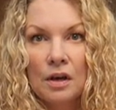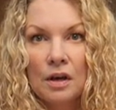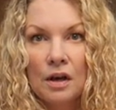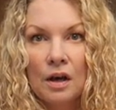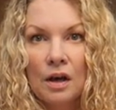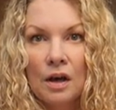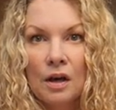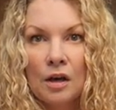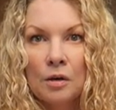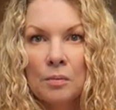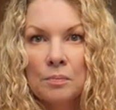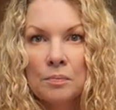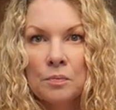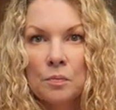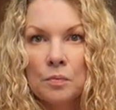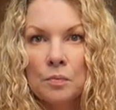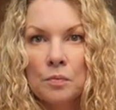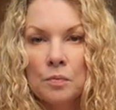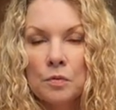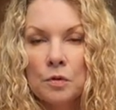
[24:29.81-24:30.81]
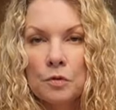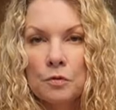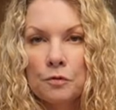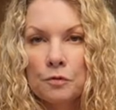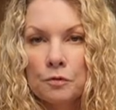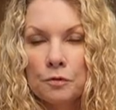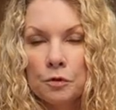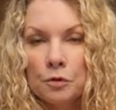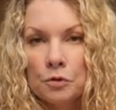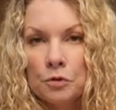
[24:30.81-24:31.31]
Um, the
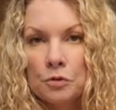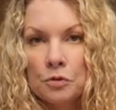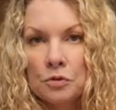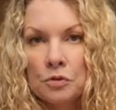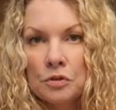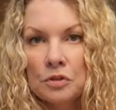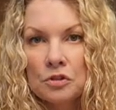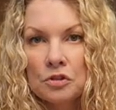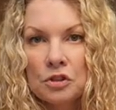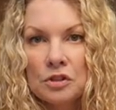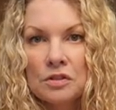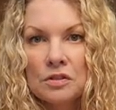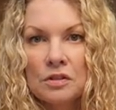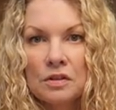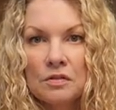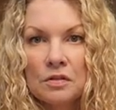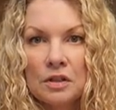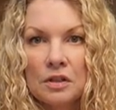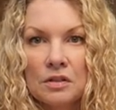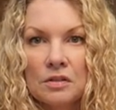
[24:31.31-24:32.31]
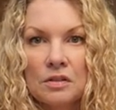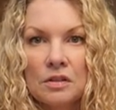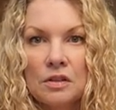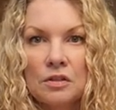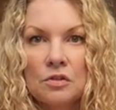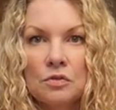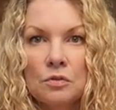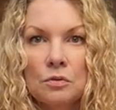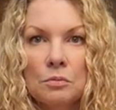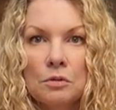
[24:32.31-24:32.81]
further the G7X
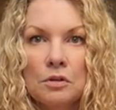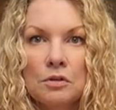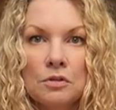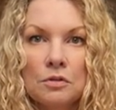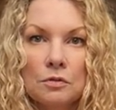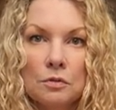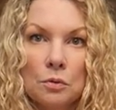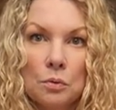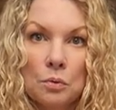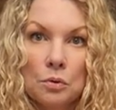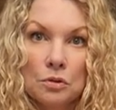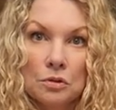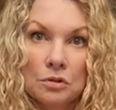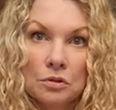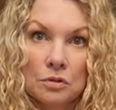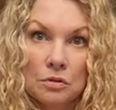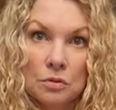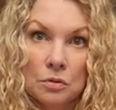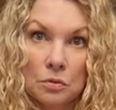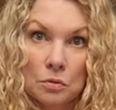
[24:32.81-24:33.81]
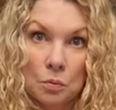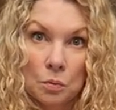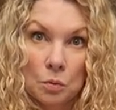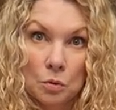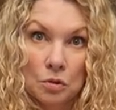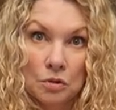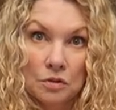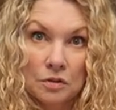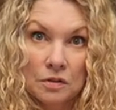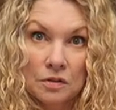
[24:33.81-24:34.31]
gets from us, of course, the
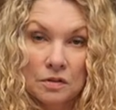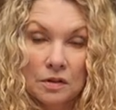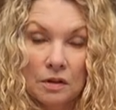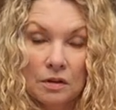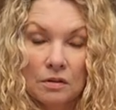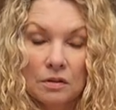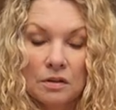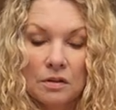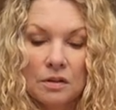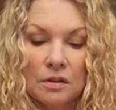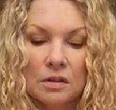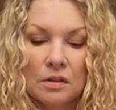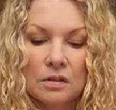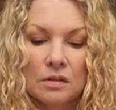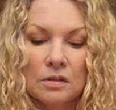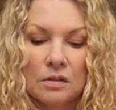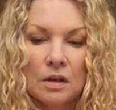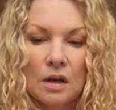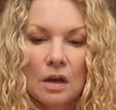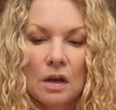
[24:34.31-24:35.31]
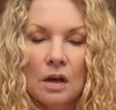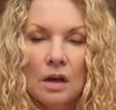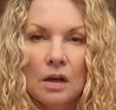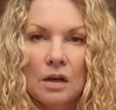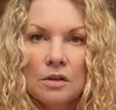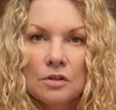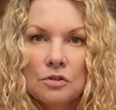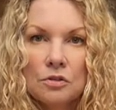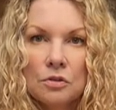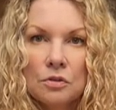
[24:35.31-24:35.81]
worse the sound is.
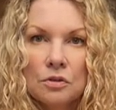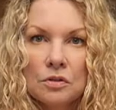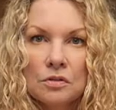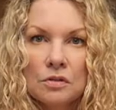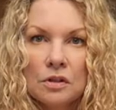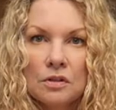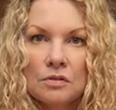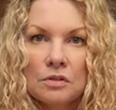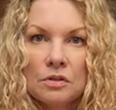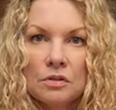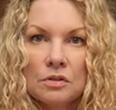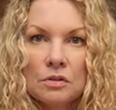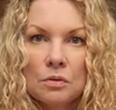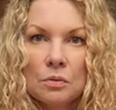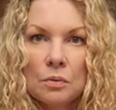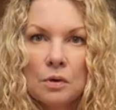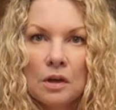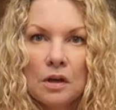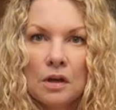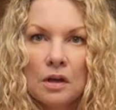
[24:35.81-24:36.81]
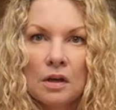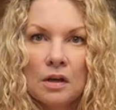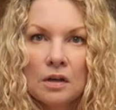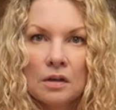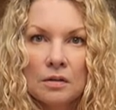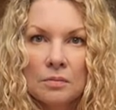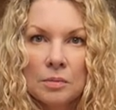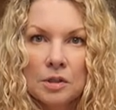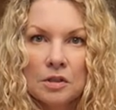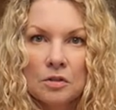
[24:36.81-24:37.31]
So this gives us a
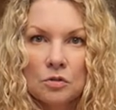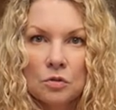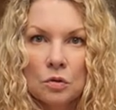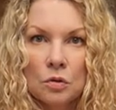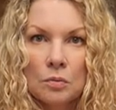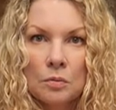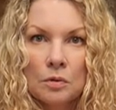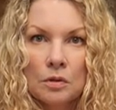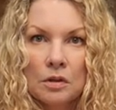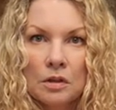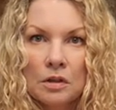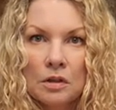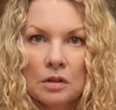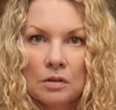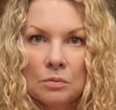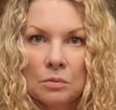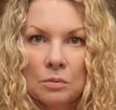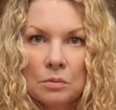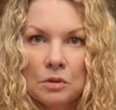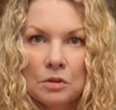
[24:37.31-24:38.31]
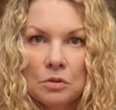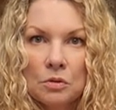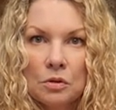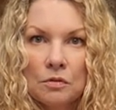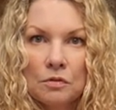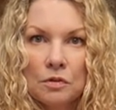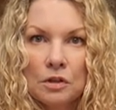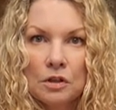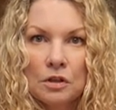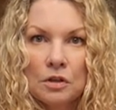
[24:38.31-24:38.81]
way, because normally when we do our
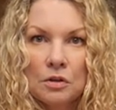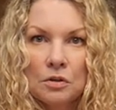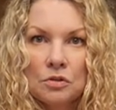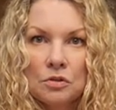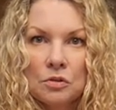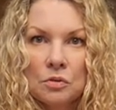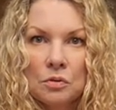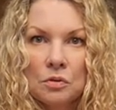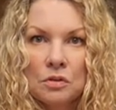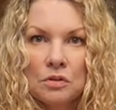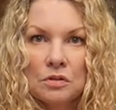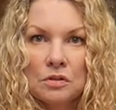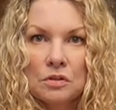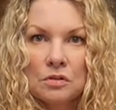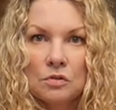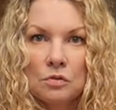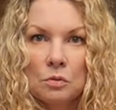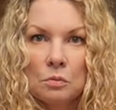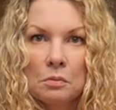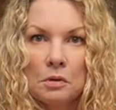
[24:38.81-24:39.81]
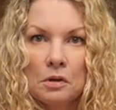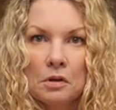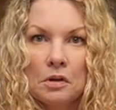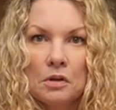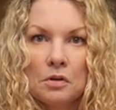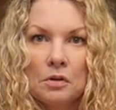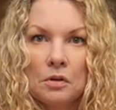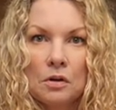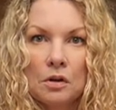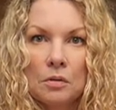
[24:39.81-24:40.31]
videos, you only see us from about
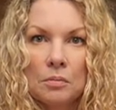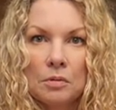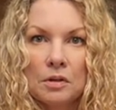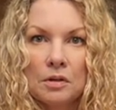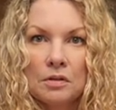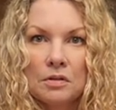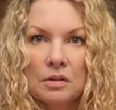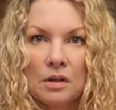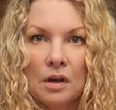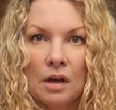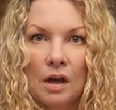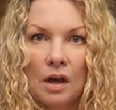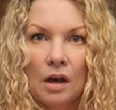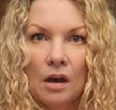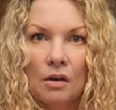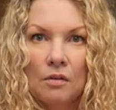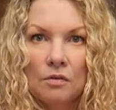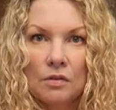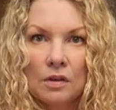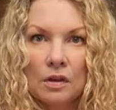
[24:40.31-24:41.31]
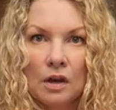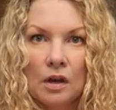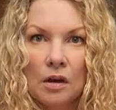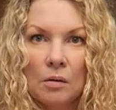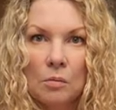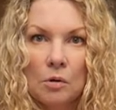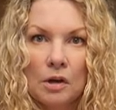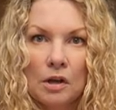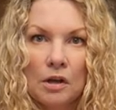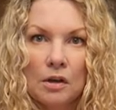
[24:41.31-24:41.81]
here up because I have the
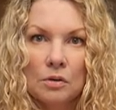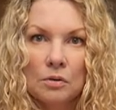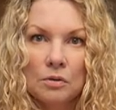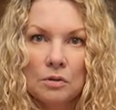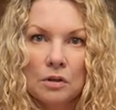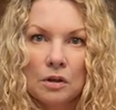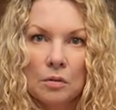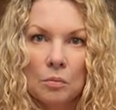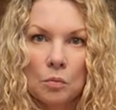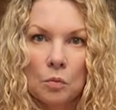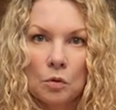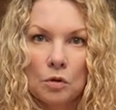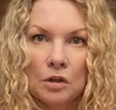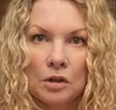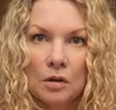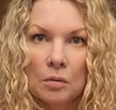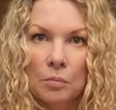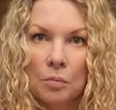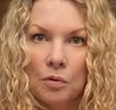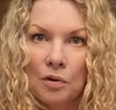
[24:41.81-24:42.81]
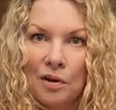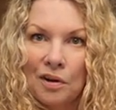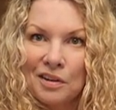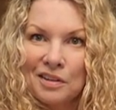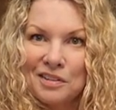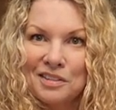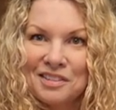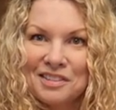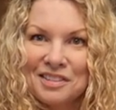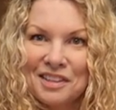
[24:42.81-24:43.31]
camera angled up more to get
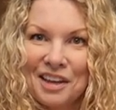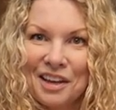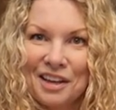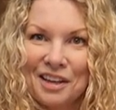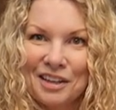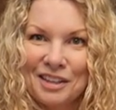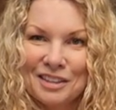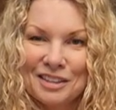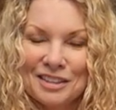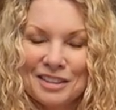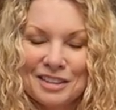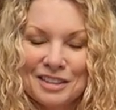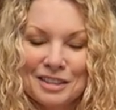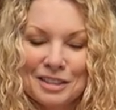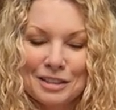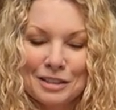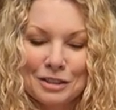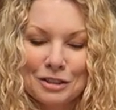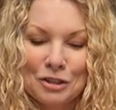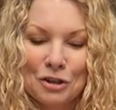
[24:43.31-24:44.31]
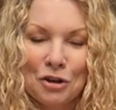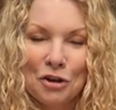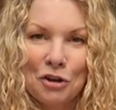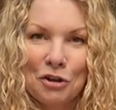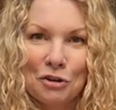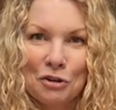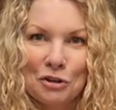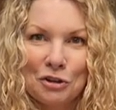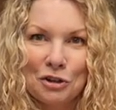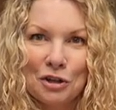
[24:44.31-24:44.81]
Brian's head since he's
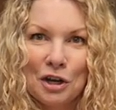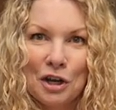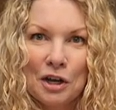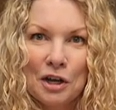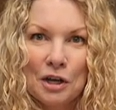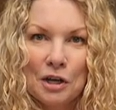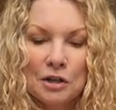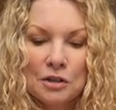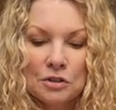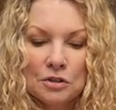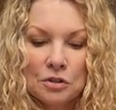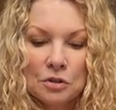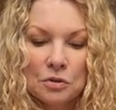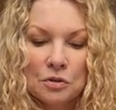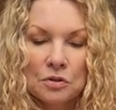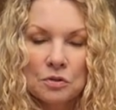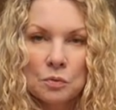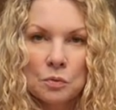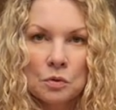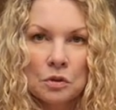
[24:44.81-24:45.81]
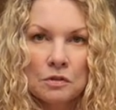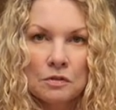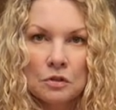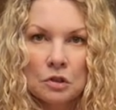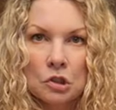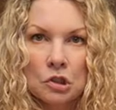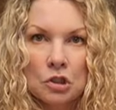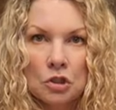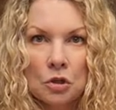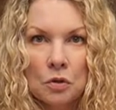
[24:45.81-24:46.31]
taller. So this won't even
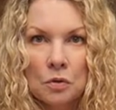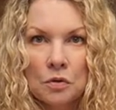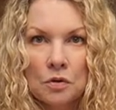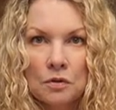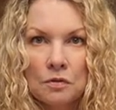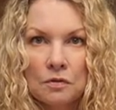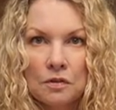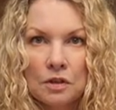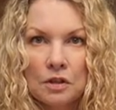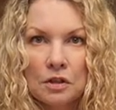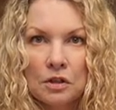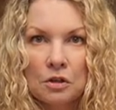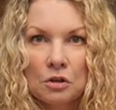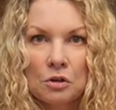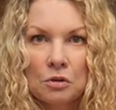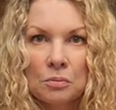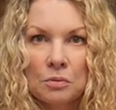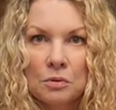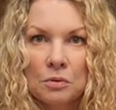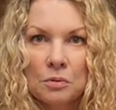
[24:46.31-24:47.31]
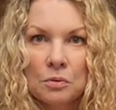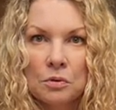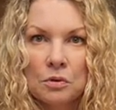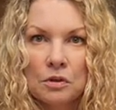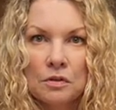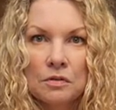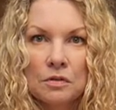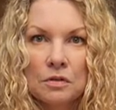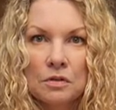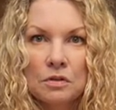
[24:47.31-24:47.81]
show in the video, but will
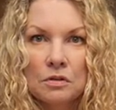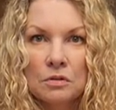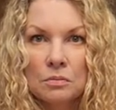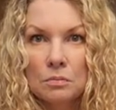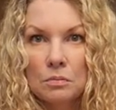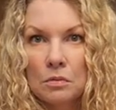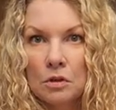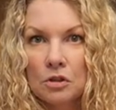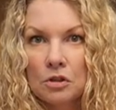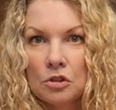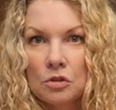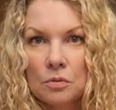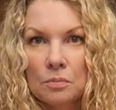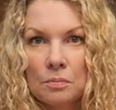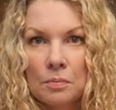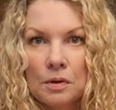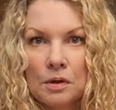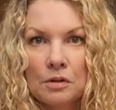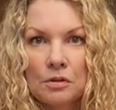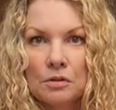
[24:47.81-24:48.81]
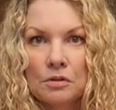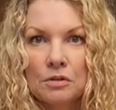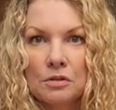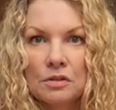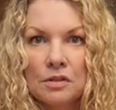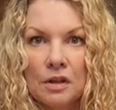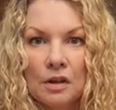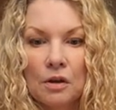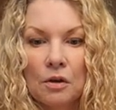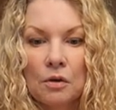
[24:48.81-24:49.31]
give us much better
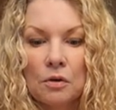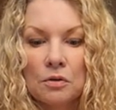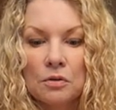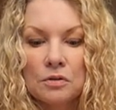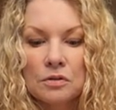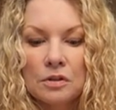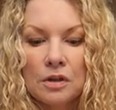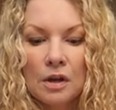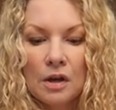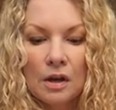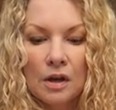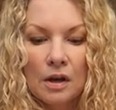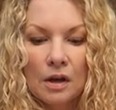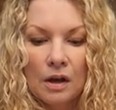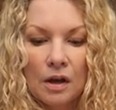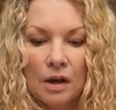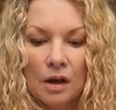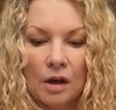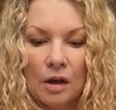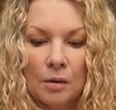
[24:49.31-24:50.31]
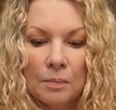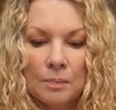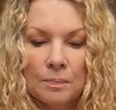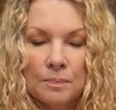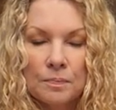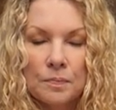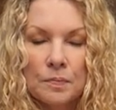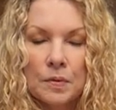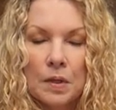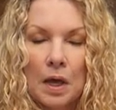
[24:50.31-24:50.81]
sound.
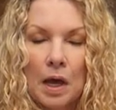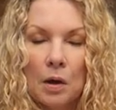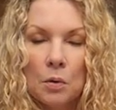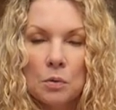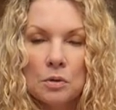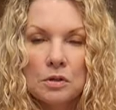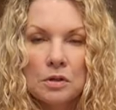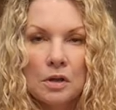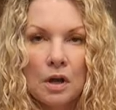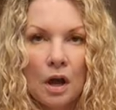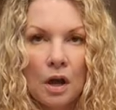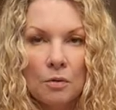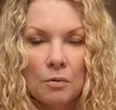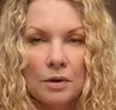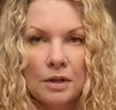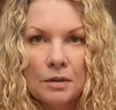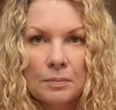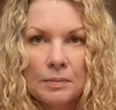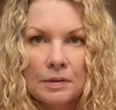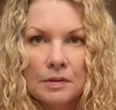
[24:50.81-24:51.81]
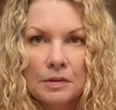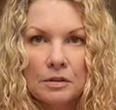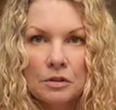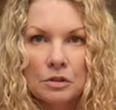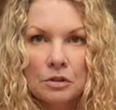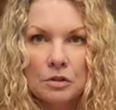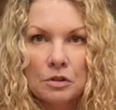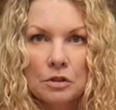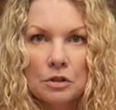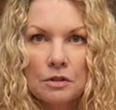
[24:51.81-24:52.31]
Um, I would not recommend
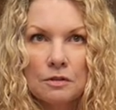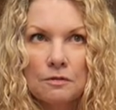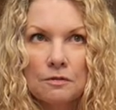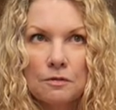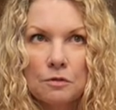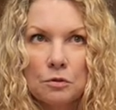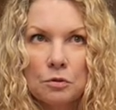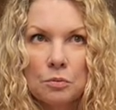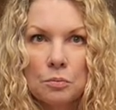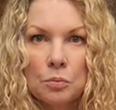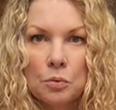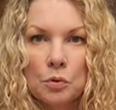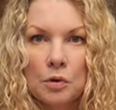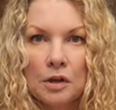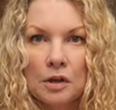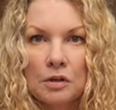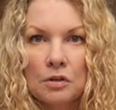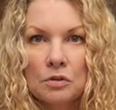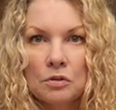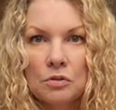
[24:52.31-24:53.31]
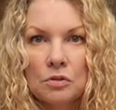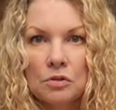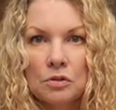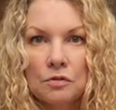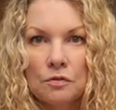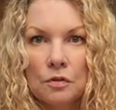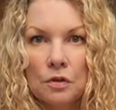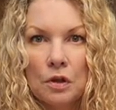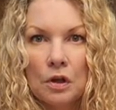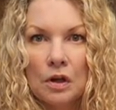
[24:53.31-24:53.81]
this if you're brand new to
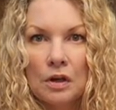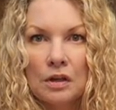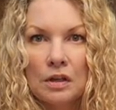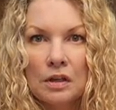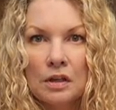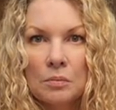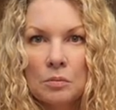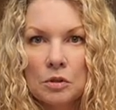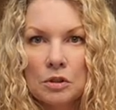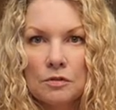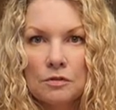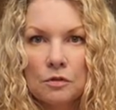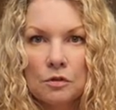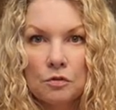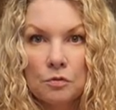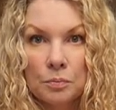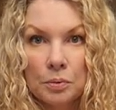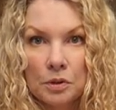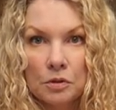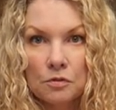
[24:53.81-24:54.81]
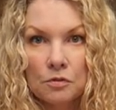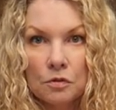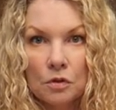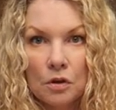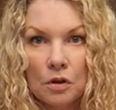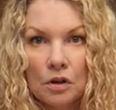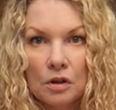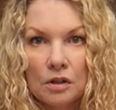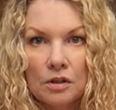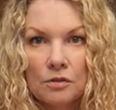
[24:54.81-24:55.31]
vlogging, but if you've been
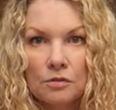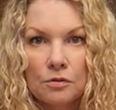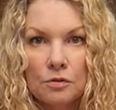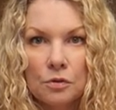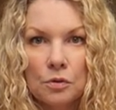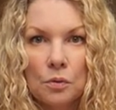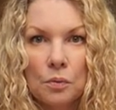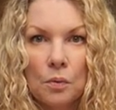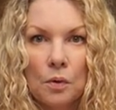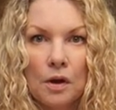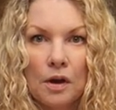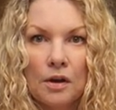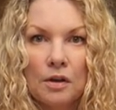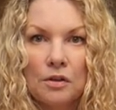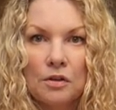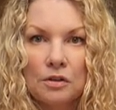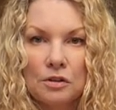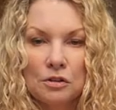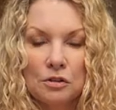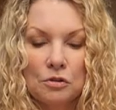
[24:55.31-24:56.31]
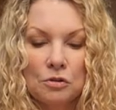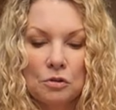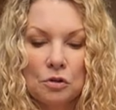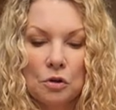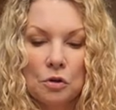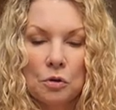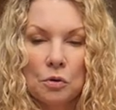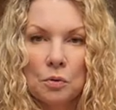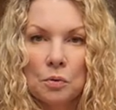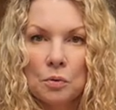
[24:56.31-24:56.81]
vlogging for a while and you
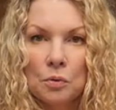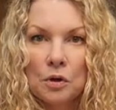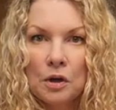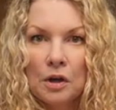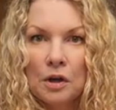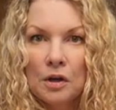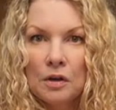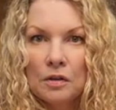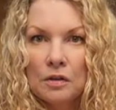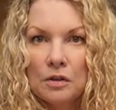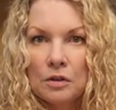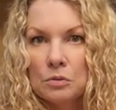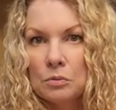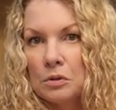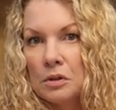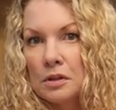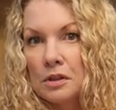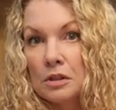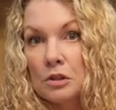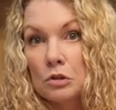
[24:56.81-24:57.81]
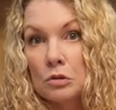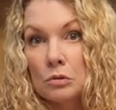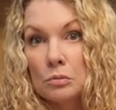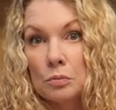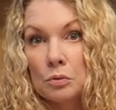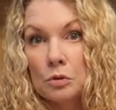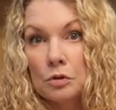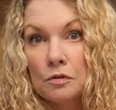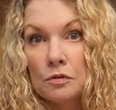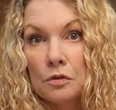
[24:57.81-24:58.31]
know that you would like to
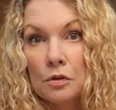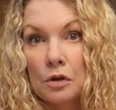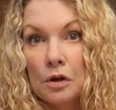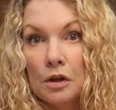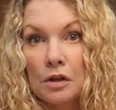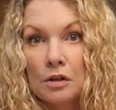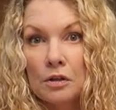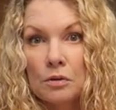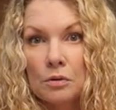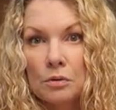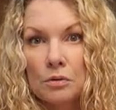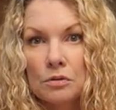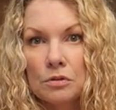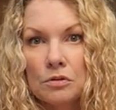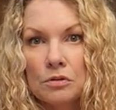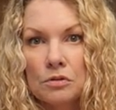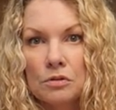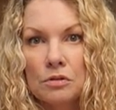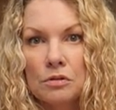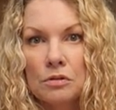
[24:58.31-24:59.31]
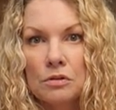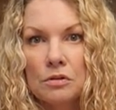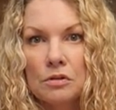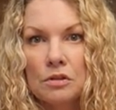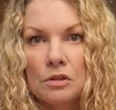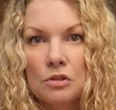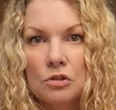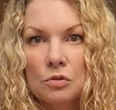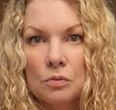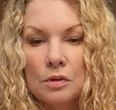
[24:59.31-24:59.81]
improve your audio in certain
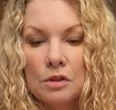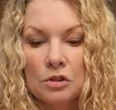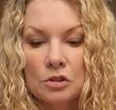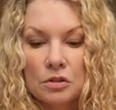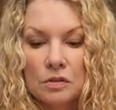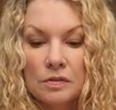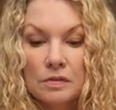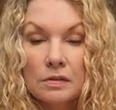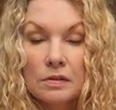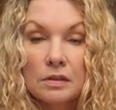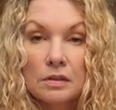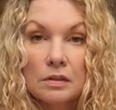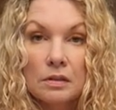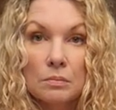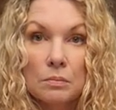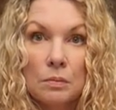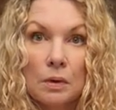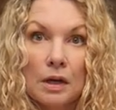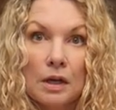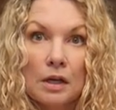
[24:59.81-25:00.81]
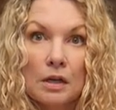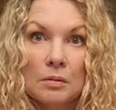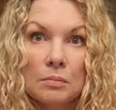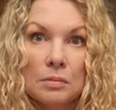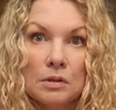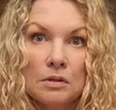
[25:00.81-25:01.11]
situations, this might